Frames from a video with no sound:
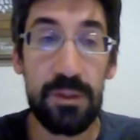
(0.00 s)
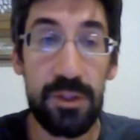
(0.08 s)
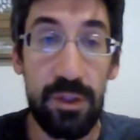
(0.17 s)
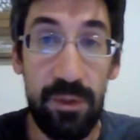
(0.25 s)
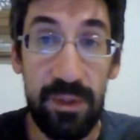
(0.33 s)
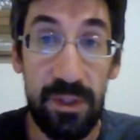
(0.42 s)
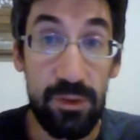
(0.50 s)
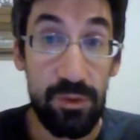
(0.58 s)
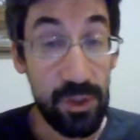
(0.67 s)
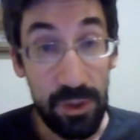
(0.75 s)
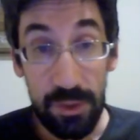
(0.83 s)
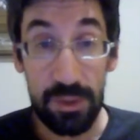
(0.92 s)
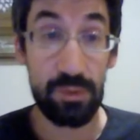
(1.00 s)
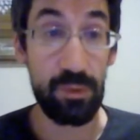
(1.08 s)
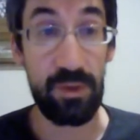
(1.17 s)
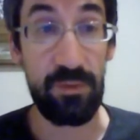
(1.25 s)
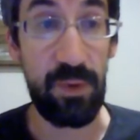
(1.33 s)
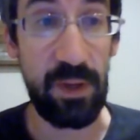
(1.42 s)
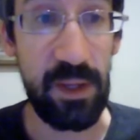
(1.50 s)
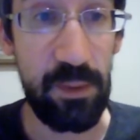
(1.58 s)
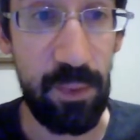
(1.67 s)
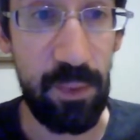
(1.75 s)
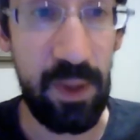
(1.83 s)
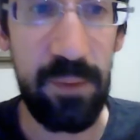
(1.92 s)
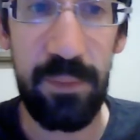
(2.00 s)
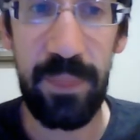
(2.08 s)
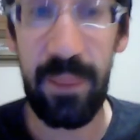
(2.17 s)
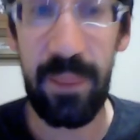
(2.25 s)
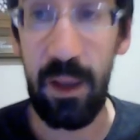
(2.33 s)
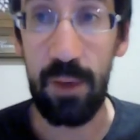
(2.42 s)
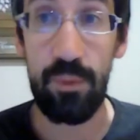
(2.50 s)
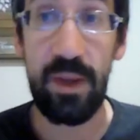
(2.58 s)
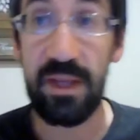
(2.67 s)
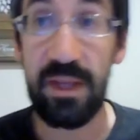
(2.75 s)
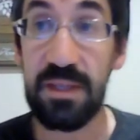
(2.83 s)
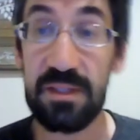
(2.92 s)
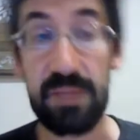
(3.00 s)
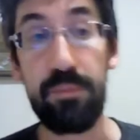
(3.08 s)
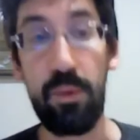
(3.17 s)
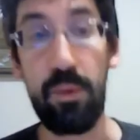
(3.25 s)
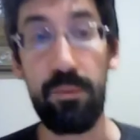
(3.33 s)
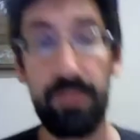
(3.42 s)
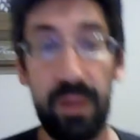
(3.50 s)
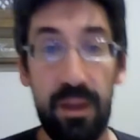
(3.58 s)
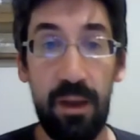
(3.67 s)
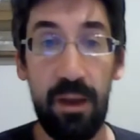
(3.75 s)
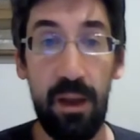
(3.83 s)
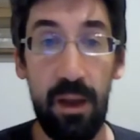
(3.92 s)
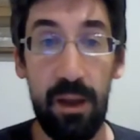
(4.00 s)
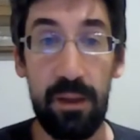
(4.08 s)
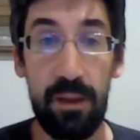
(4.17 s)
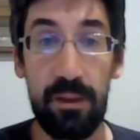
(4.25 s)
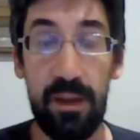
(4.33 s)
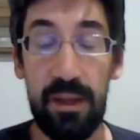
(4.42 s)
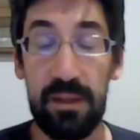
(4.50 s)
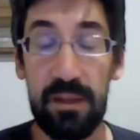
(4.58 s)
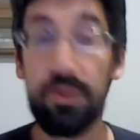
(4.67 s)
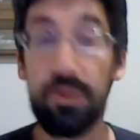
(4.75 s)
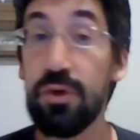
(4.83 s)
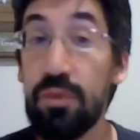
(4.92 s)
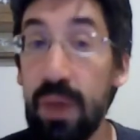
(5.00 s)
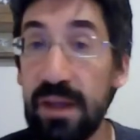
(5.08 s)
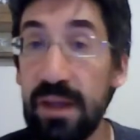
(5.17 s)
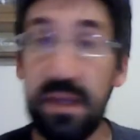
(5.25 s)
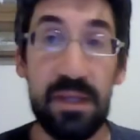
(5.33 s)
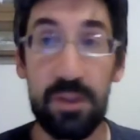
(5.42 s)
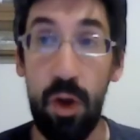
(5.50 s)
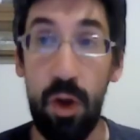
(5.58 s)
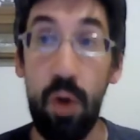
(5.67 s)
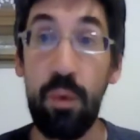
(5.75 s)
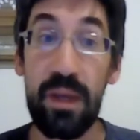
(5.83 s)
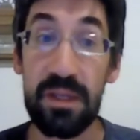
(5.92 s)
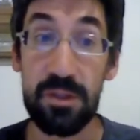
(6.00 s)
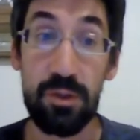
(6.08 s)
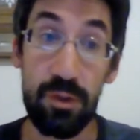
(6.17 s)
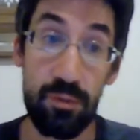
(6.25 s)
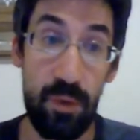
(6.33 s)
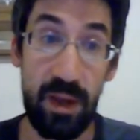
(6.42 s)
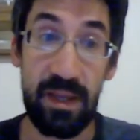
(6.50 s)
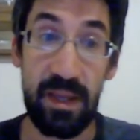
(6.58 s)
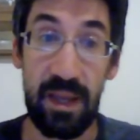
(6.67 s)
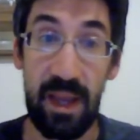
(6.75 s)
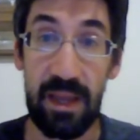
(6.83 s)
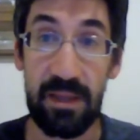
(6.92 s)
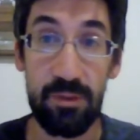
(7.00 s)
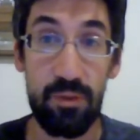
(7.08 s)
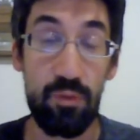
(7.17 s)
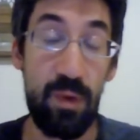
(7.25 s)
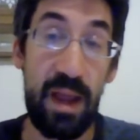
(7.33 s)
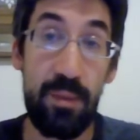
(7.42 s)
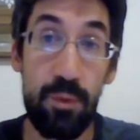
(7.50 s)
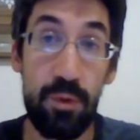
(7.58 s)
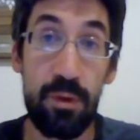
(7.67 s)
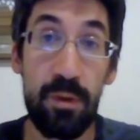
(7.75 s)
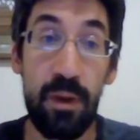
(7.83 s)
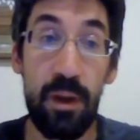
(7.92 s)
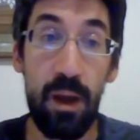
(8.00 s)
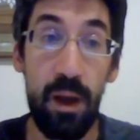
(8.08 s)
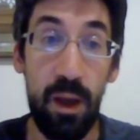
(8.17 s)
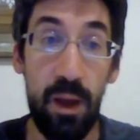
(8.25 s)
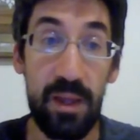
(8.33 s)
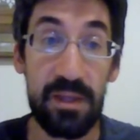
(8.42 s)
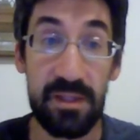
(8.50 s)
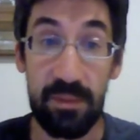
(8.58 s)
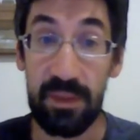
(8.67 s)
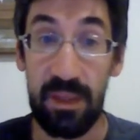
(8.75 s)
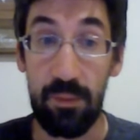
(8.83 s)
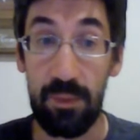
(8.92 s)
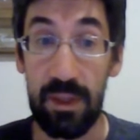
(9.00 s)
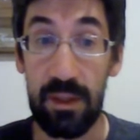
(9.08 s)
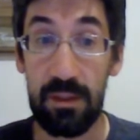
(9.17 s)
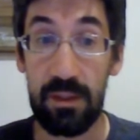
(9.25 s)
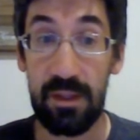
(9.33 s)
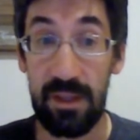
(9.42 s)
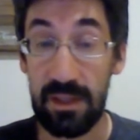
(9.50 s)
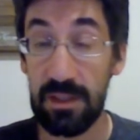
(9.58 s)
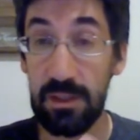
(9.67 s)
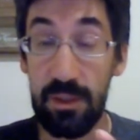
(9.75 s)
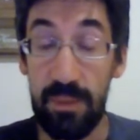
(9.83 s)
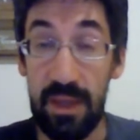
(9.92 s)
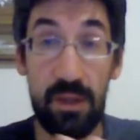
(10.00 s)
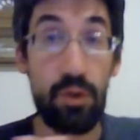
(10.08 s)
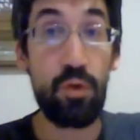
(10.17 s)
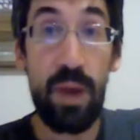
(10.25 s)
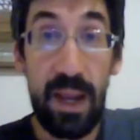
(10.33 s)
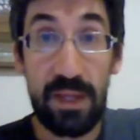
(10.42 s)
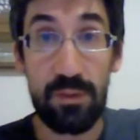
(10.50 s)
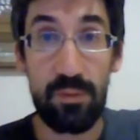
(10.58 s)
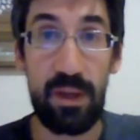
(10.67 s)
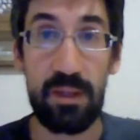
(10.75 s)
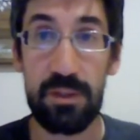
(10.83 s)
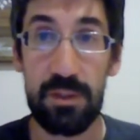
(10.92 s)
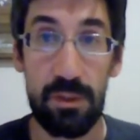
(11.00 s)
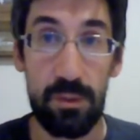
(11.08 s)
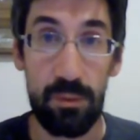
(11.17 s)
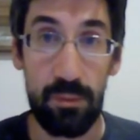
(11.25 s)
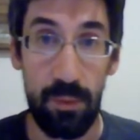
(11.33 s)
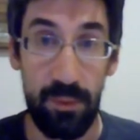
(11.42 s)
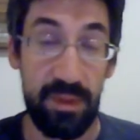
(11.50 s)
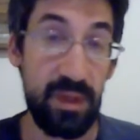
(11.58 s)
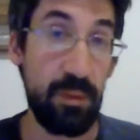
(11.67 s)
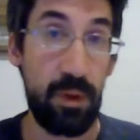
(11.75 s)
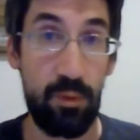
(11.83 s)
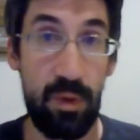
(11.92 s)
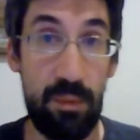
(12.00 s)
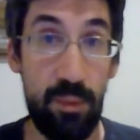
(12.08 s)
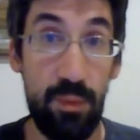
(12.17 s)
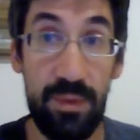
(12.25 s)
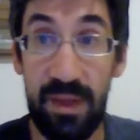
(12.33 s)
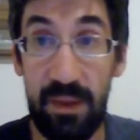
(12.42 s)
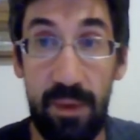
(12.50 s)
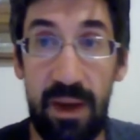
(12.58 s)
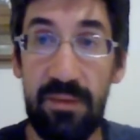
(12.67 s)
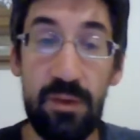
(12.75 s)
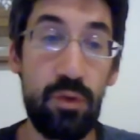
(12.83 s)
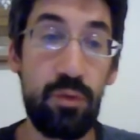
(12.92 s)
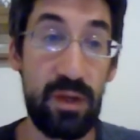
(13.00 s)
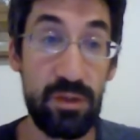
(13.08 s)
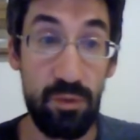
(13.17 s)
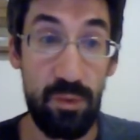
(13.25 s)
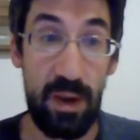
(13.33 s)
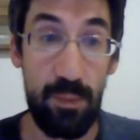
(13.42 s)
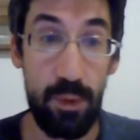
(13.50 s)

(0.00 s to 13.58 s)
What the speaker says: the traditional story of writing, right, writing is simple, and good writing is always good writing, and grammar is something that we connect to being correct, right? So when we think about grammar, we think about having correct grammar.